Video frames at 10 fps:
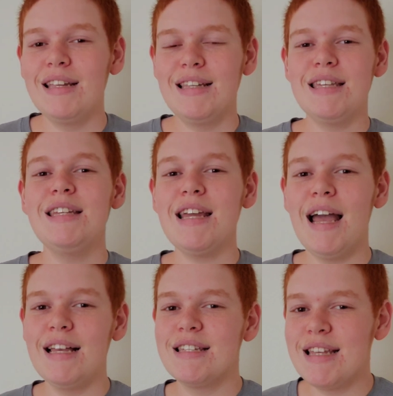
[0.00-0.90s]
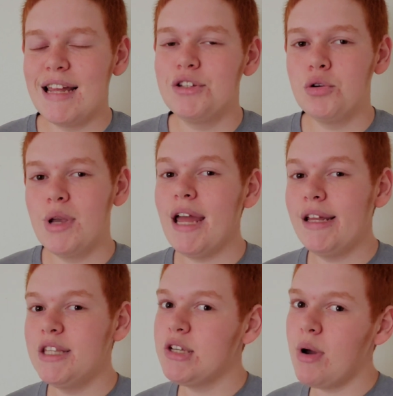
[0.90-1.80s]
Disney has said to get
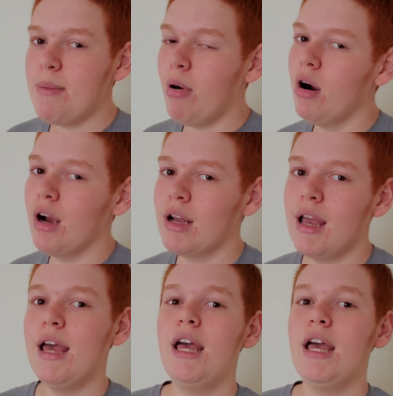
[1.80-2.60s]
into a park,